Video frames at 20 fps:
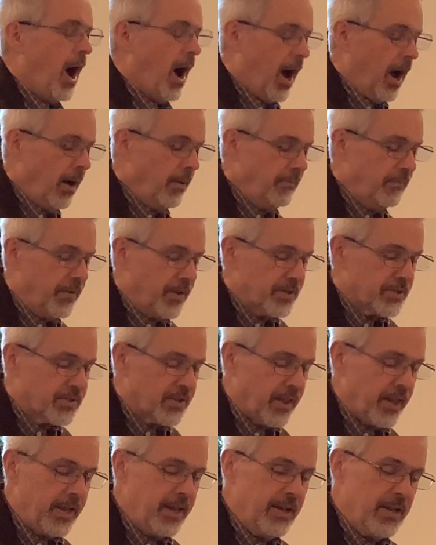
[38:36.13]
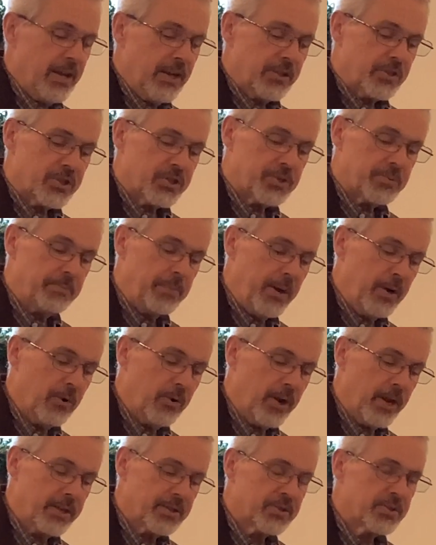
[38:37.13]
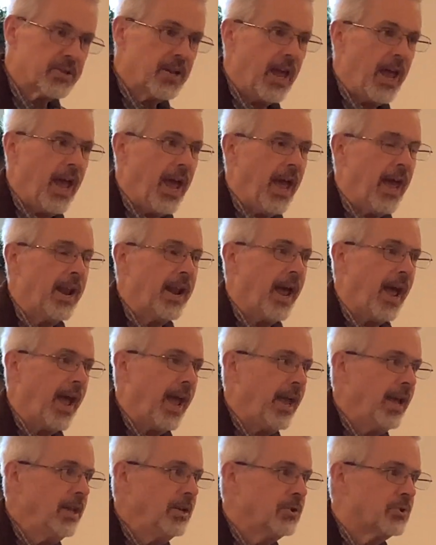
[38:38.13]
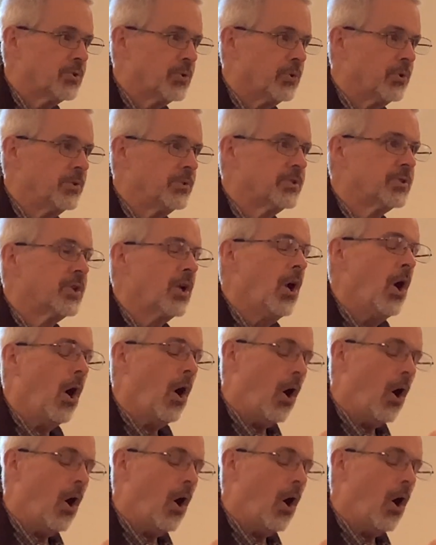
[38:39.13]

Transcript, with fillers: Obviously, spirits and angels